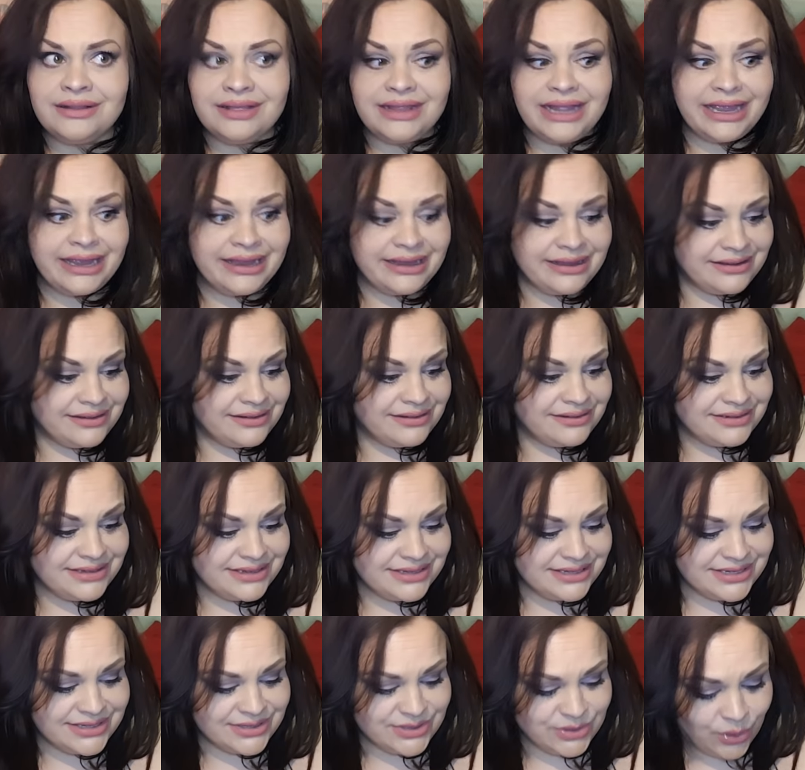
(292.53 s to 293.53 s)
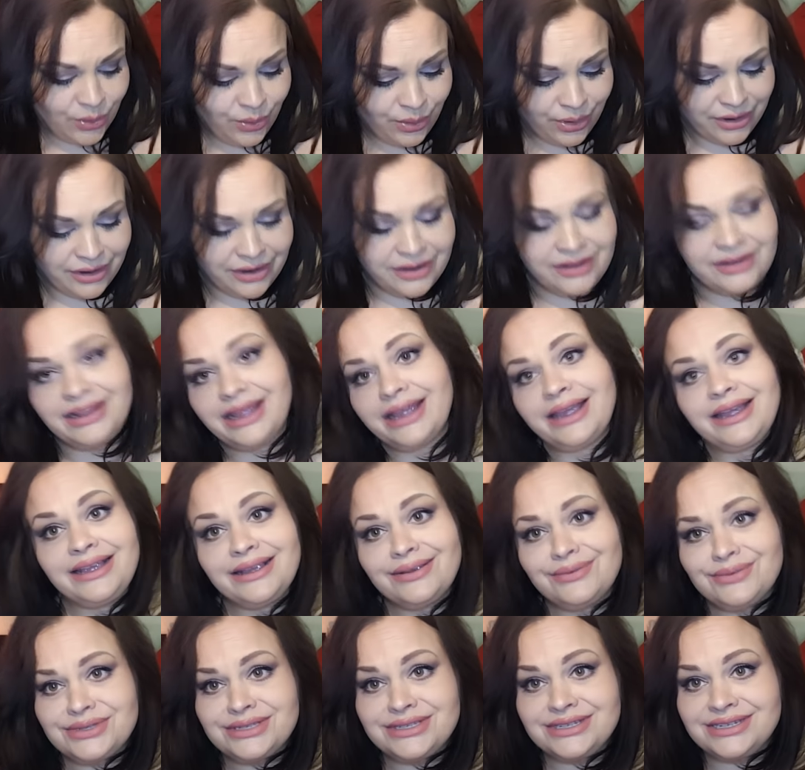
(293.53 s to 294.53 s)
Like score. Like
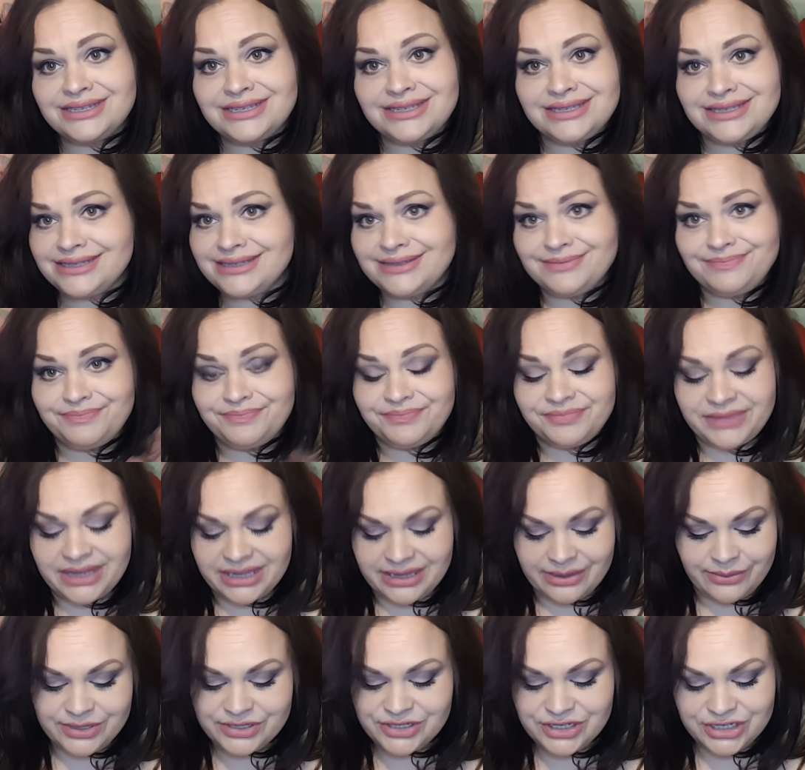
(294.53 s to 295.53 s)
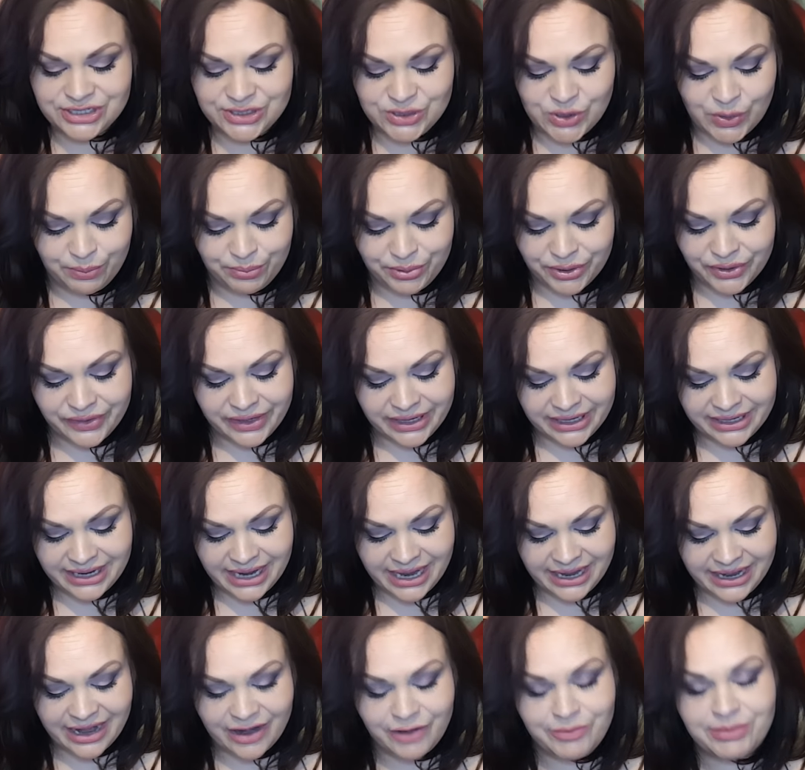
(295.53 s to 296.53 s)
it was just it was just so brilliant.
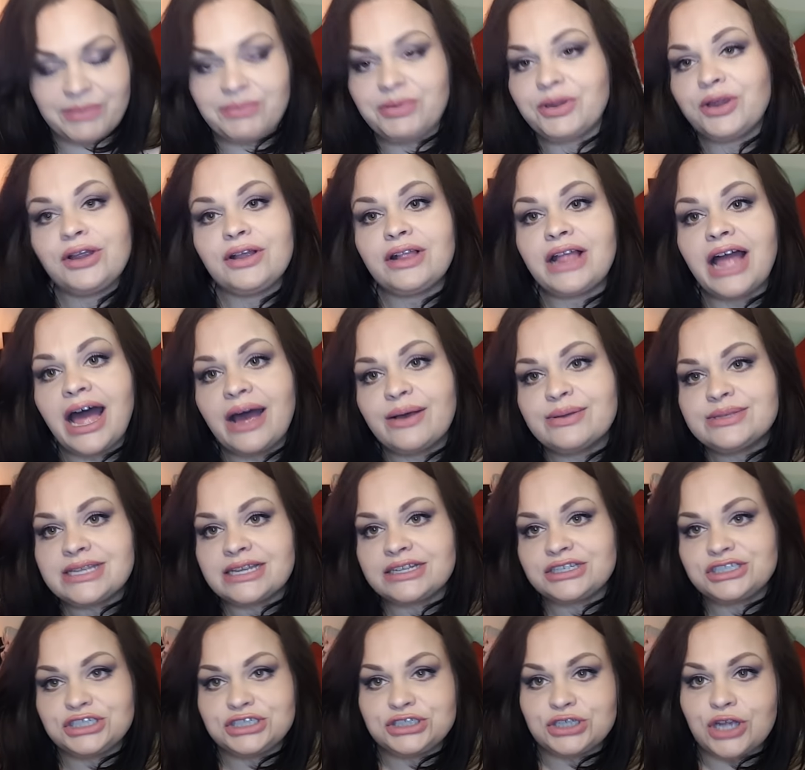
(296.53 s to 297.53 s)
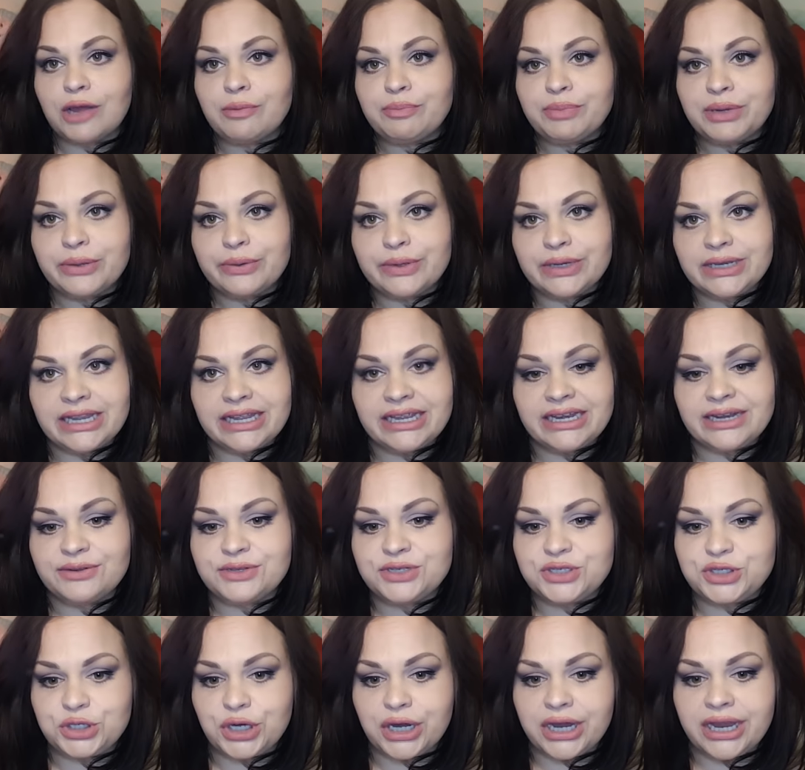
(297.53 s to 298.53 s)
And I remember I was actually shopping one day and I
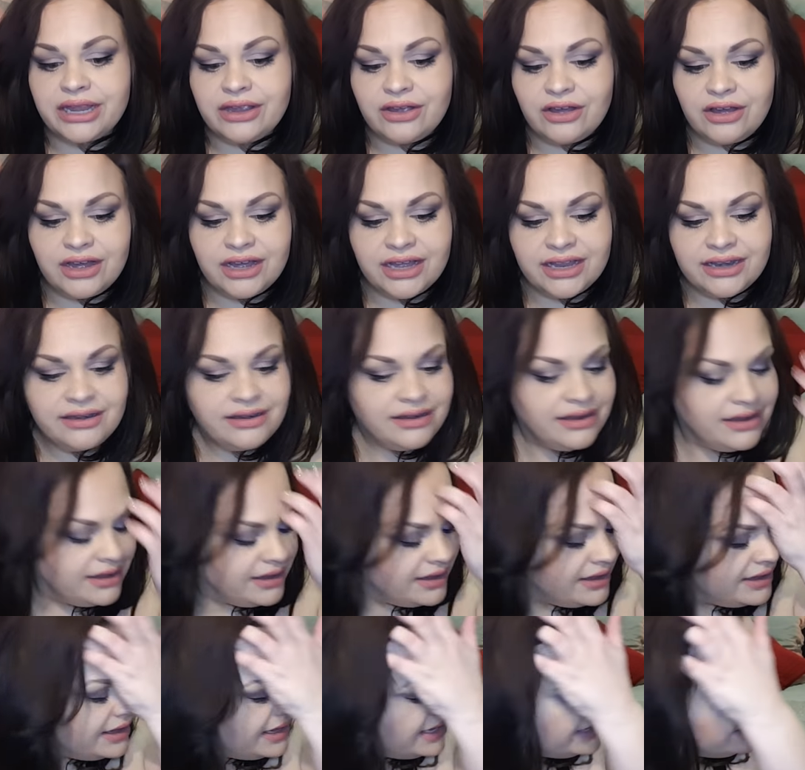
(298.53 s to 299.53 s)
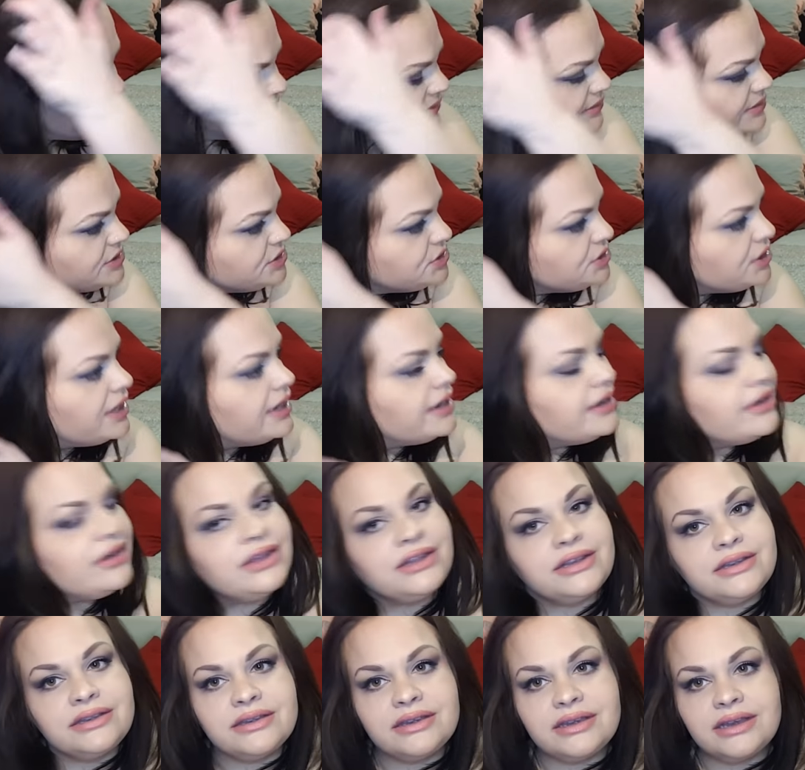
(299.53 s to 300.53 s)
was trying on I think I was trying
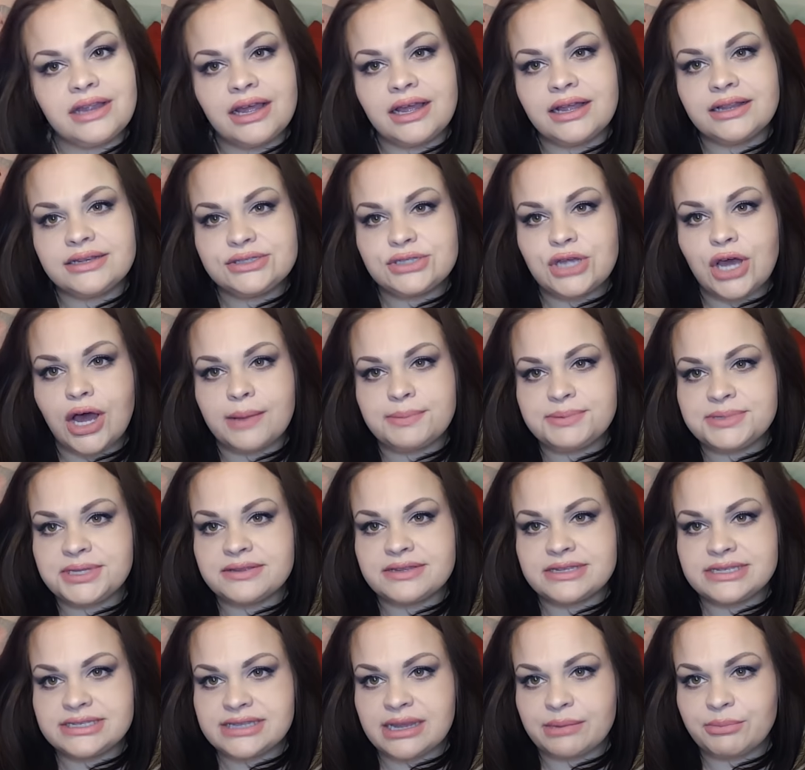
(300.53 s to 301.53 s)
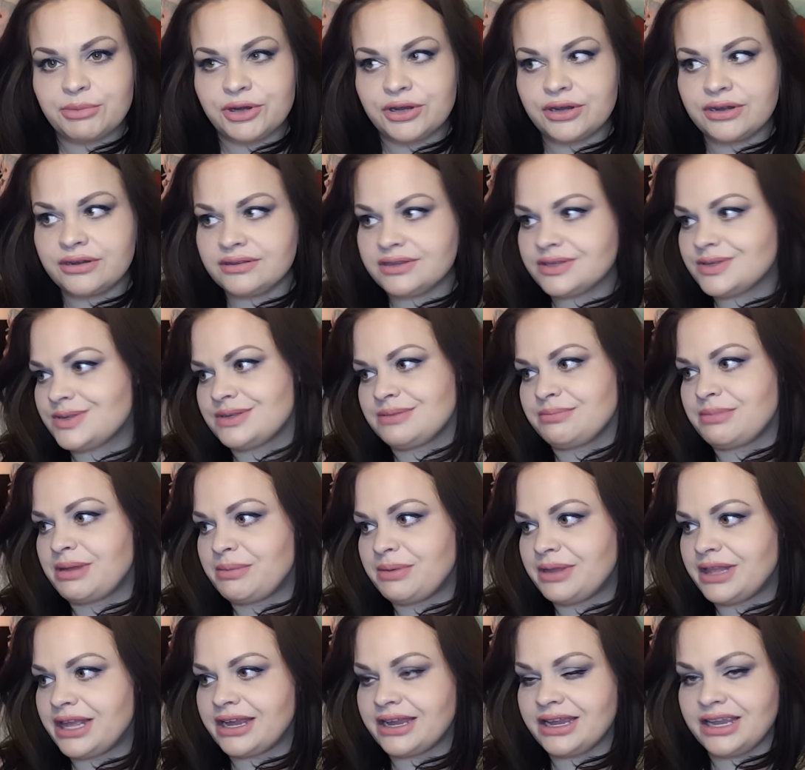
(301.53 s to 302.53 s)
on uh, tops in the summer. This is
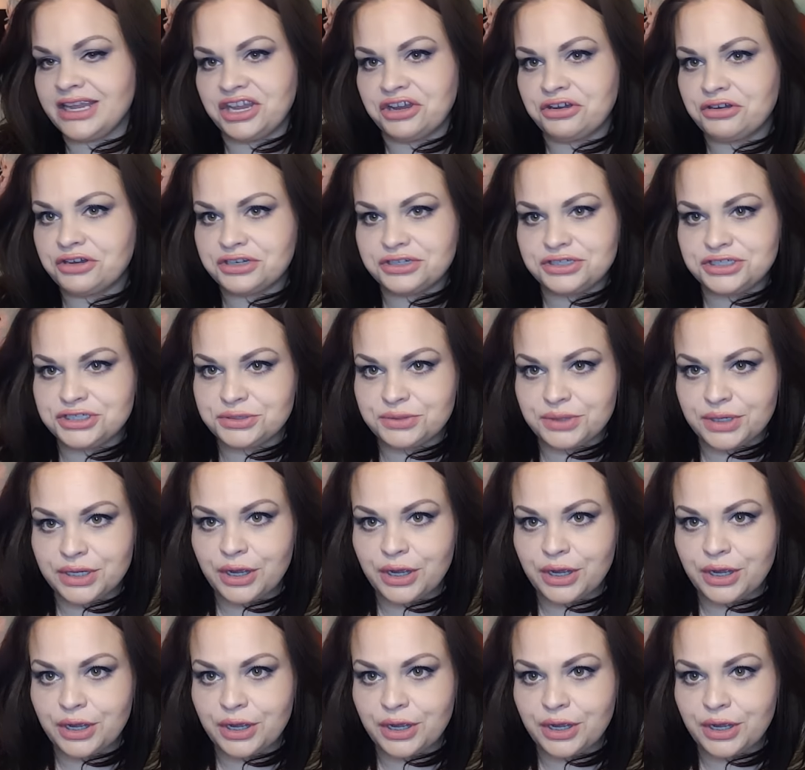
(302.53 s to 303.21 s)
maybe like a year or two